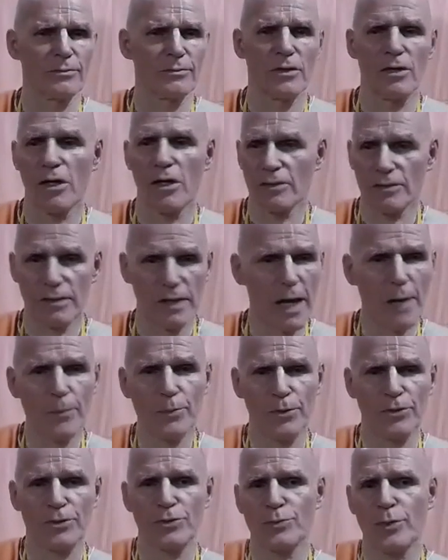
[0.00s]
on
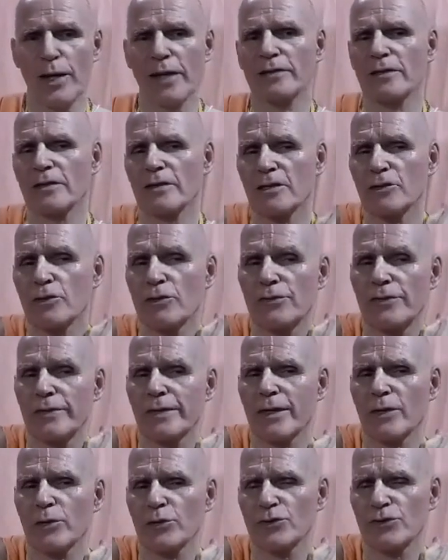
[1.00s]
campus, practically, or very
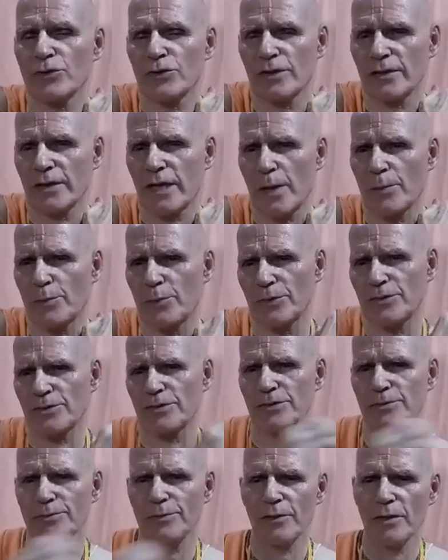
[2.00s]
close to the campus.